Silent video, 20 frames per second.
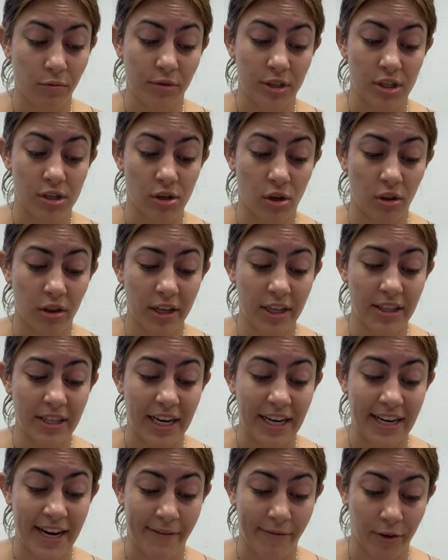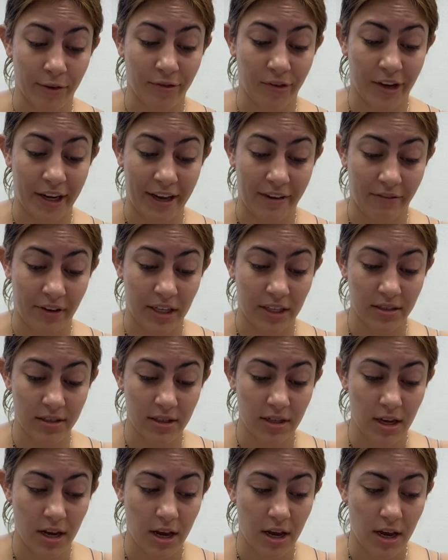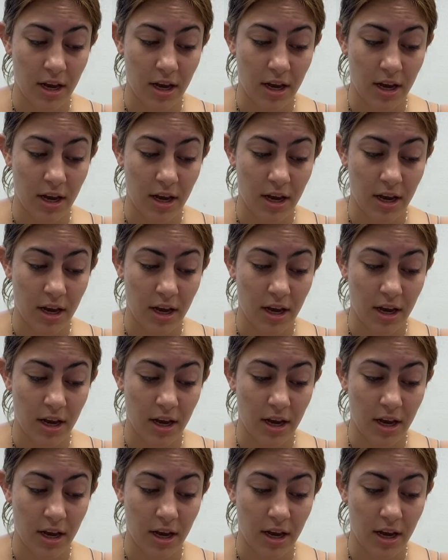was stolen, they'd never forgive us.